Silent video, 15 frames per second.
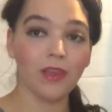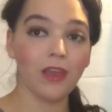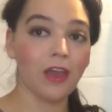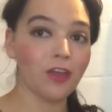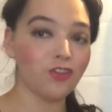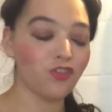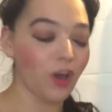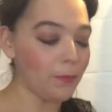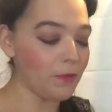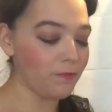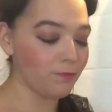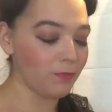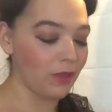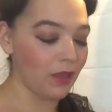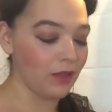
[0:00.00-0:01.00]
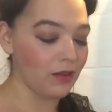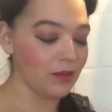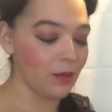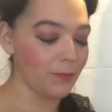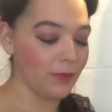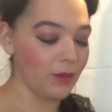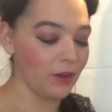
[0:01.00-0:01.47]
A drop of blood
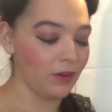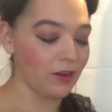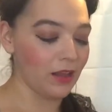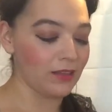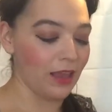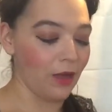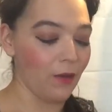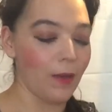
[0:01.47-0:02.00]
appeared now